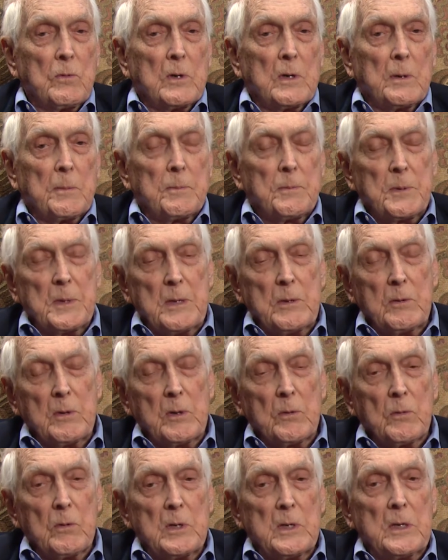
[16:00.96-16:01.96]
well, Pee Wee
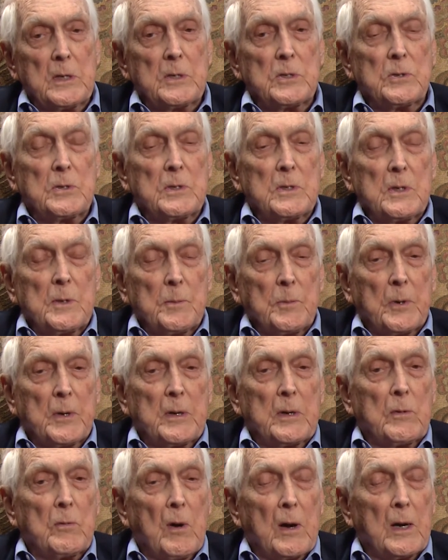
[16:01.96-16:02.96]
Reese
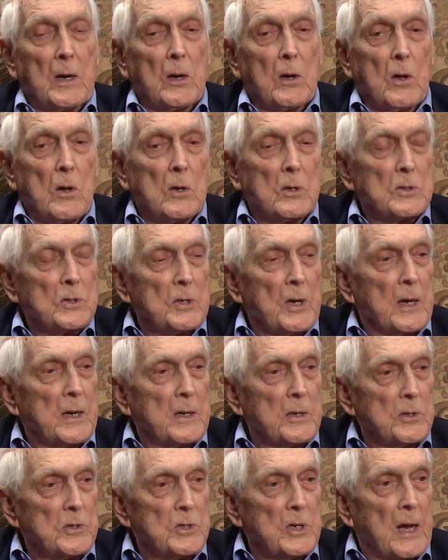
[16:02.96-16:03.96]
played right alongside
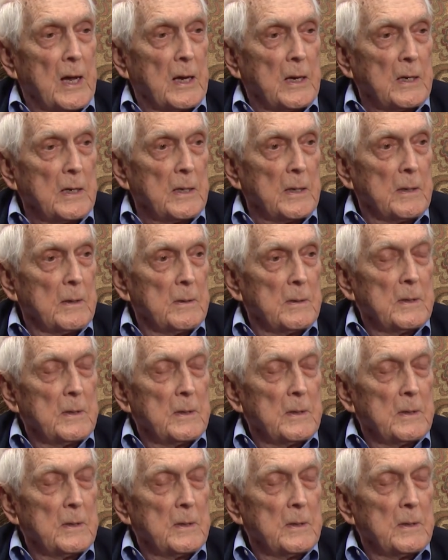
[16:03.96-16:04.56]
of Jackie.